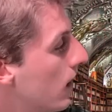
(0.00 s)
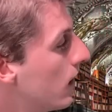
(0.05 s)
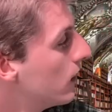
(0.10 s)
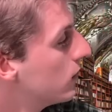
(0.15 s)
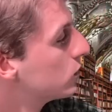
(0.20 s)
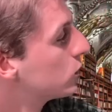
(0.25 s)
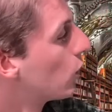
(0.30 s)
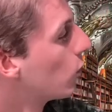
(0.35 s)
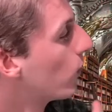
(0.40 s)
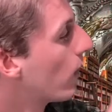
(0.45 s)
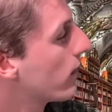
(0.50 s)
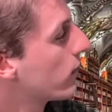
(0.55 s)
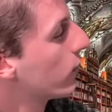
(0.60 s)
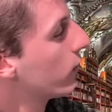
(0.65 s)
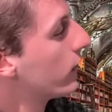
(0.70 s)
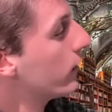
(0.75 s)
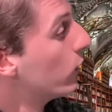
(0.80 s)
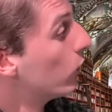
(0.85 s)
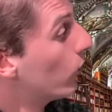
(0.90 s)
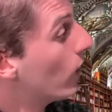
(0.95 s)
So rather
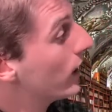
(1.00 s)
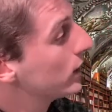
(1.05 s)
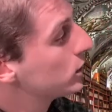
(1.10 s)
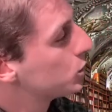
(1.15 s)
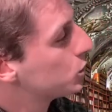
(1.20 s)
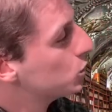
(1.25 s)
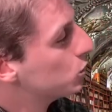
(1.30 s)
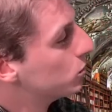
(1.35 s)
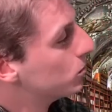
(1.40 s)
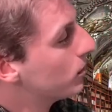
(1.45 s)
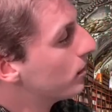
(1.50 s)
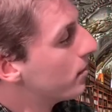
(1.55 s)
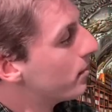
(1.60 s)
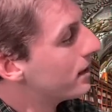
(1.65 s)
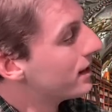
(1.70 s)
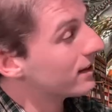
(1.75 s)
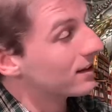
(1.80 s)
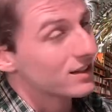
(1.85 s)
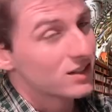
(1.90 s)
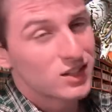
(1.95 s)
than ereshum
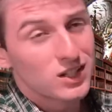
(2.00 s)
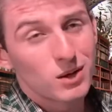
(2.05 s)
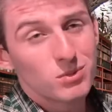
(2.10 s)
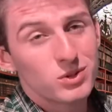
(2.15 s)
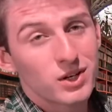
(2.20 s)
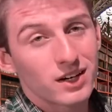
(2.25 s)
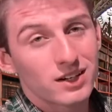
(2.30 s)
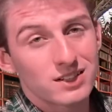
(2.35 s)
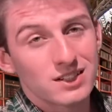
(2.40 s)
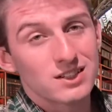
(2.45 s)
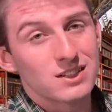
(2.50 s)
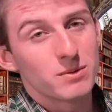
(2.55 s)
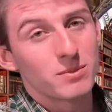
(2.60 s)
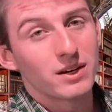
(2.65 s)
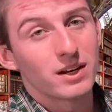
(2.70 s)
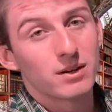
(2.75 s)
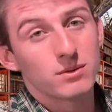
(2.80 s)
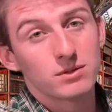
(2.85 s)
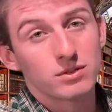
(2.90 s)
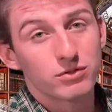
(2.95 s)
being the subject since it
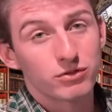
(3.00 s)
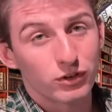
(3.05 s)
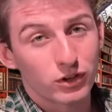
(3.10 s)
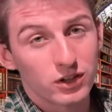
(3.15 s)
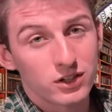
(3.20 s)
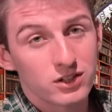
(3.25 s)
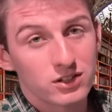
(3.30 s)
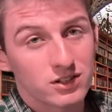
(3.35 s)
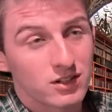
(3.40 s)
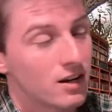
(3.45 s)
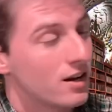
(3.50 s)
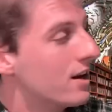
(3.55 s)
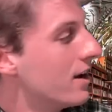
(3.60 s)
becomes first,